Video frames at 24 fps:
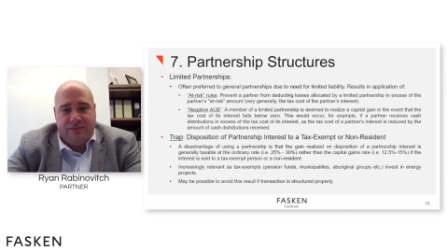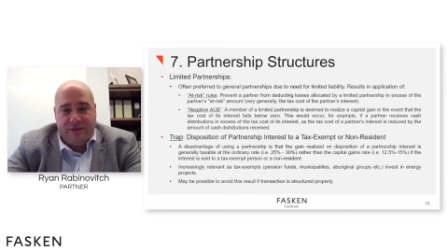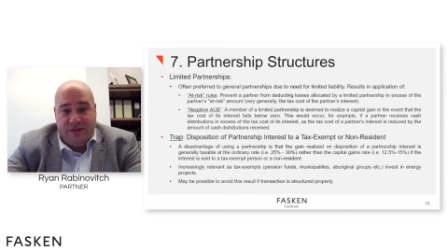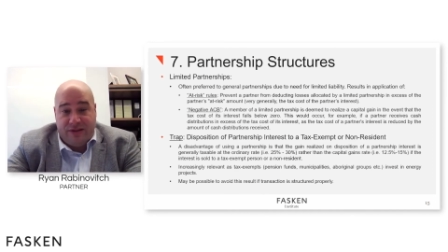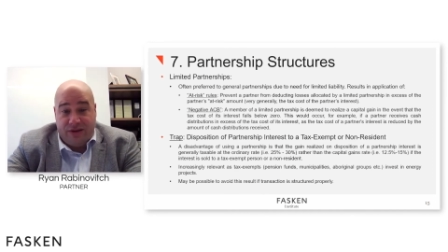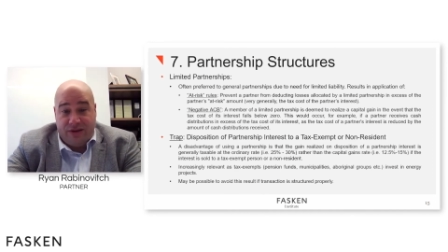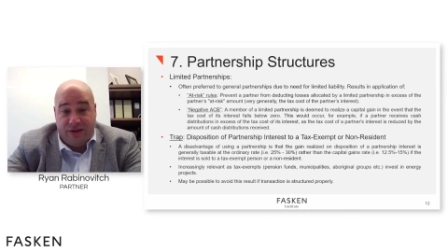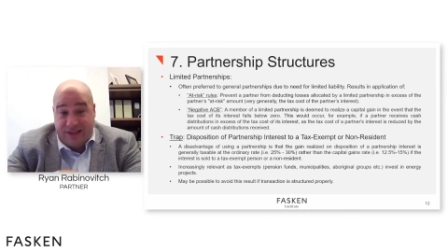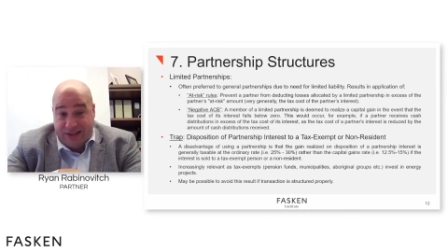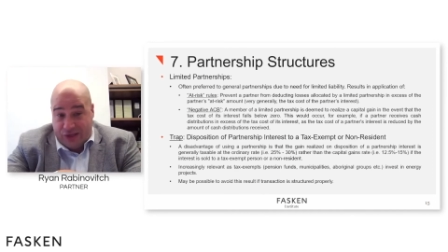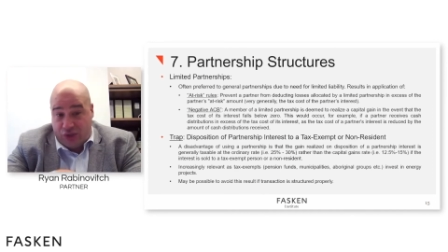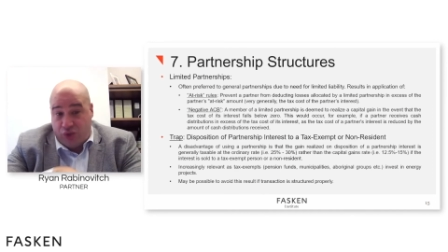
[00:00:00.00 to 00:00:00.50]

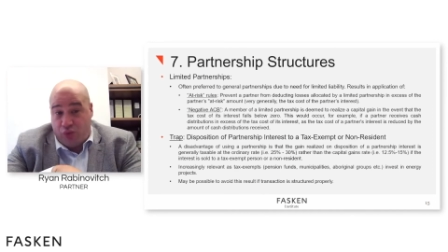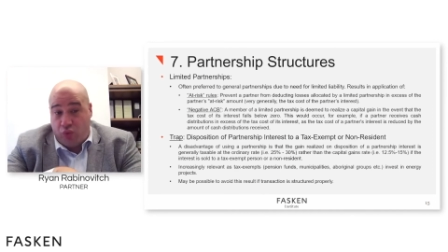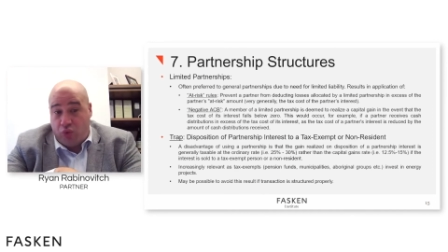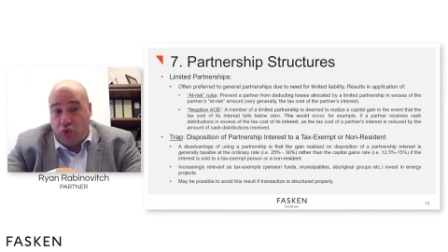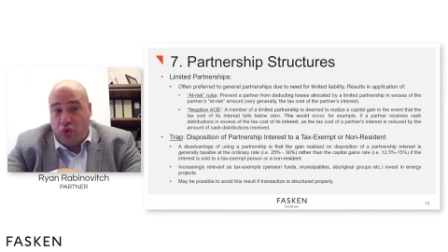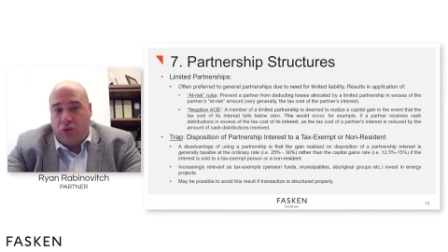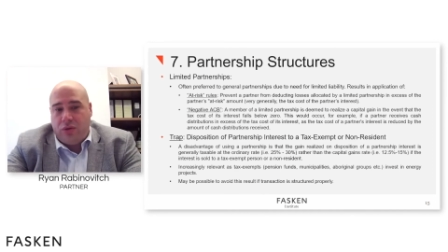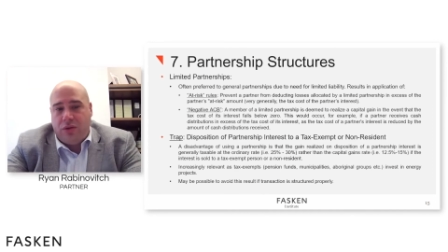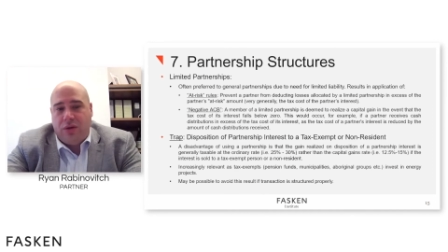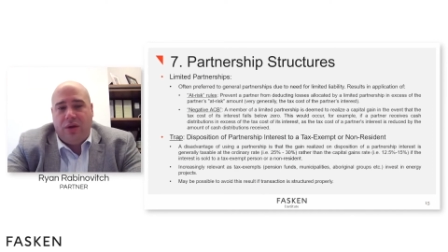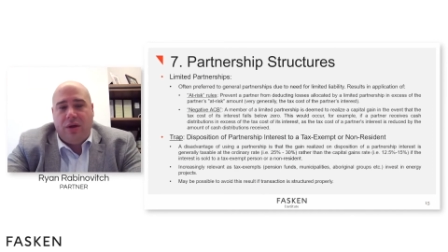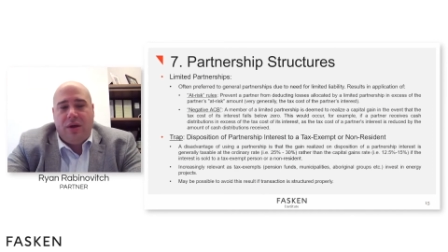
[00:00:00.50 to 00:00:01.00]
this
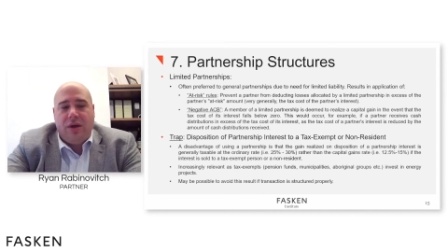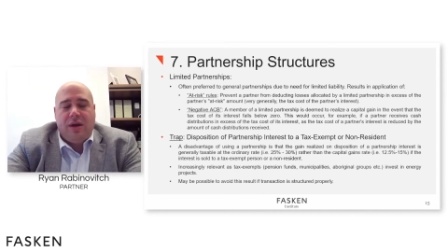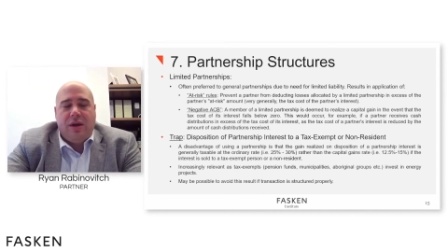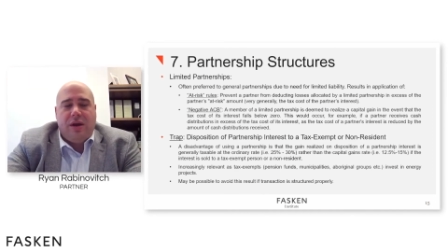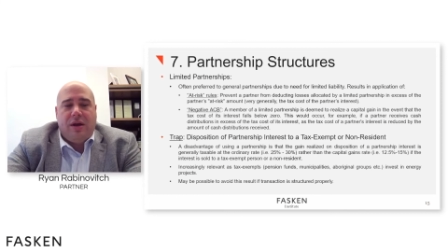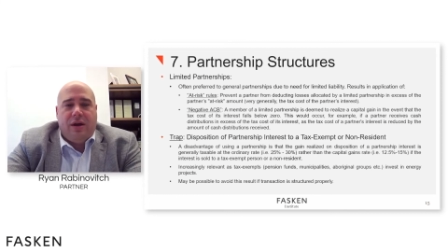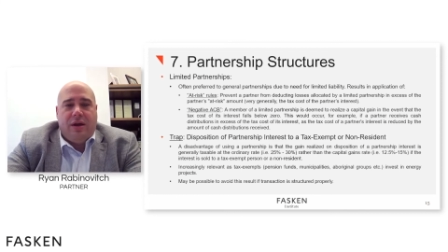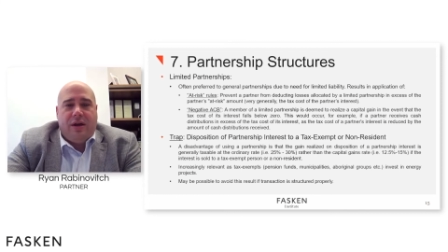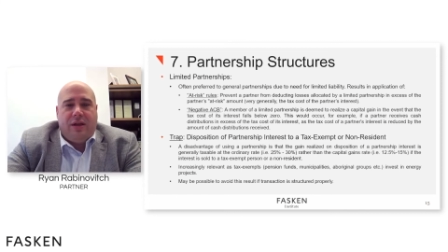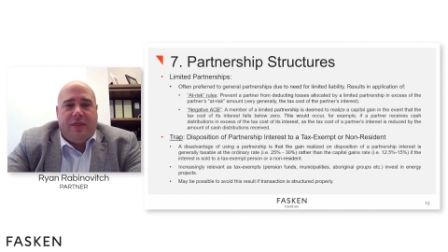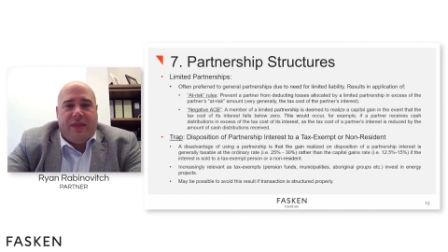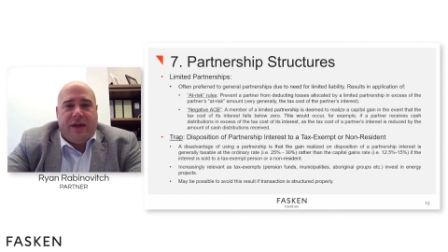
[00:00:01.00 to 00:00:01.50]
rule
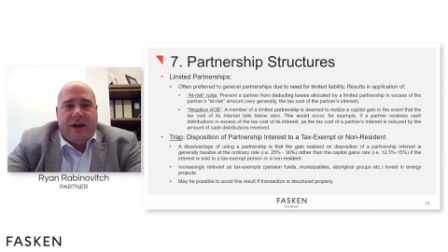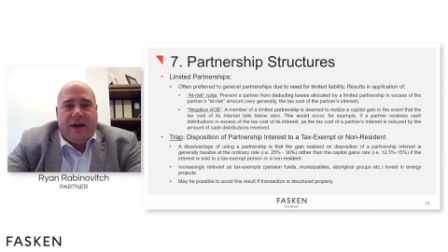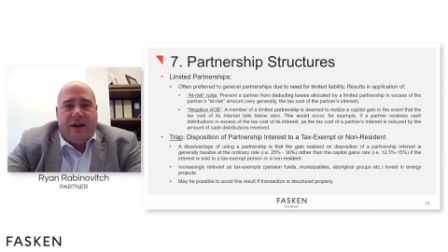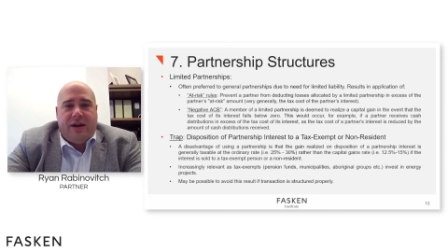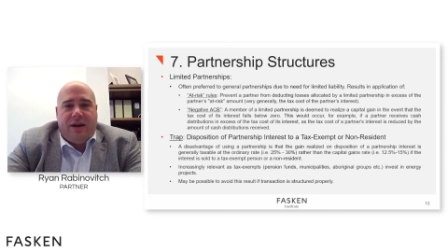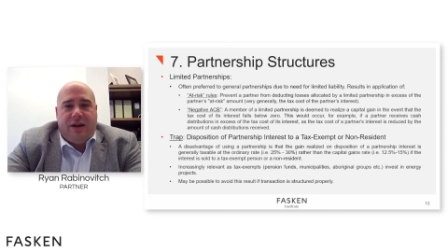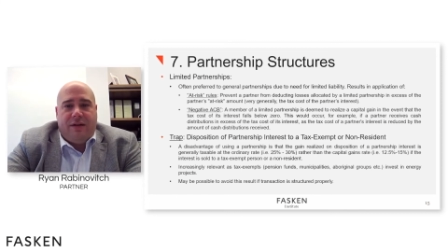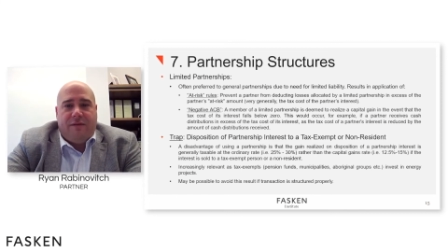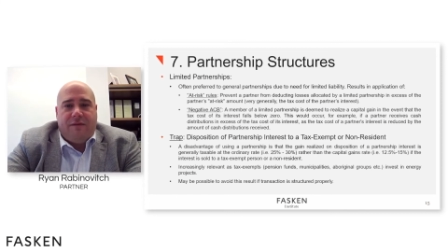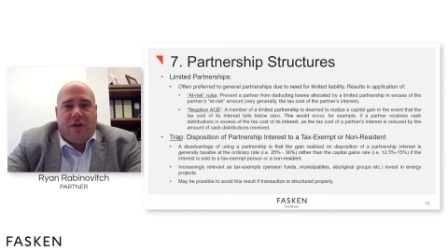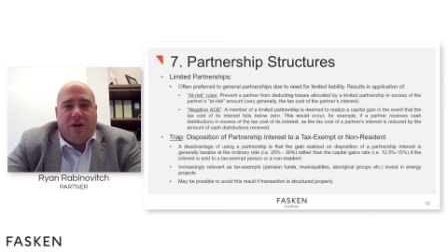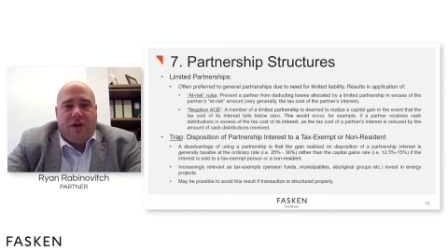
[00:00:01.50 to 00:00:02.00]
that
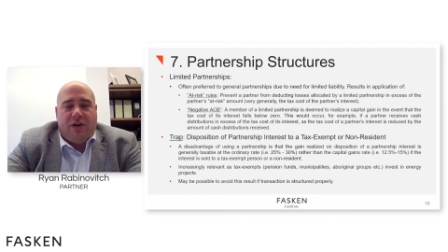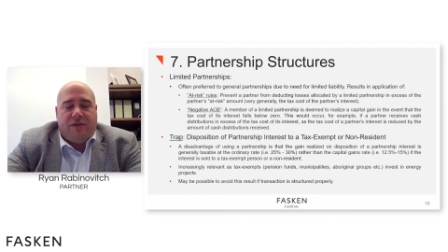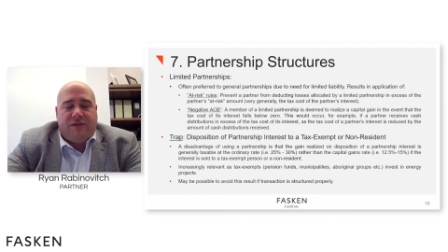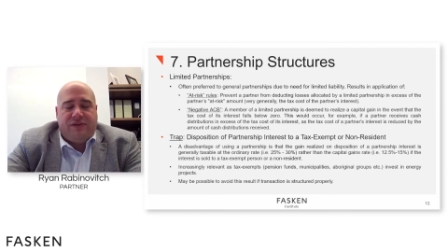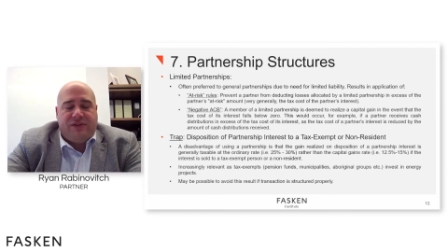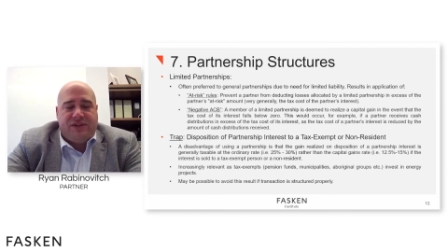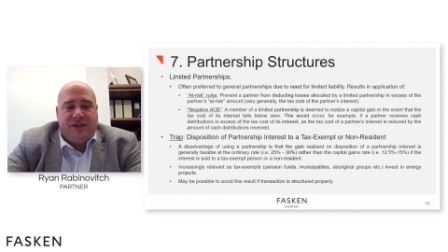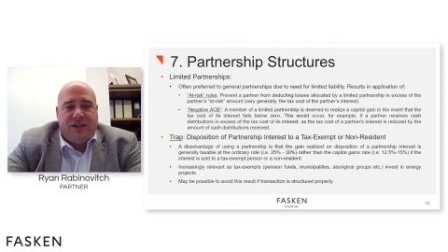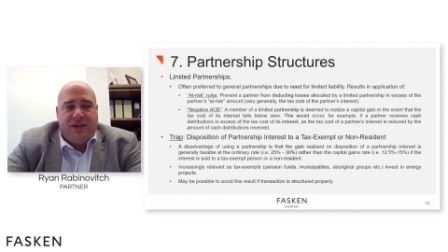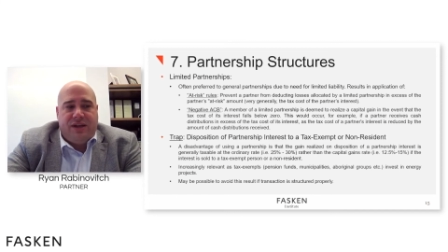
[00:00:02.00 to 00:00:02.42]
involves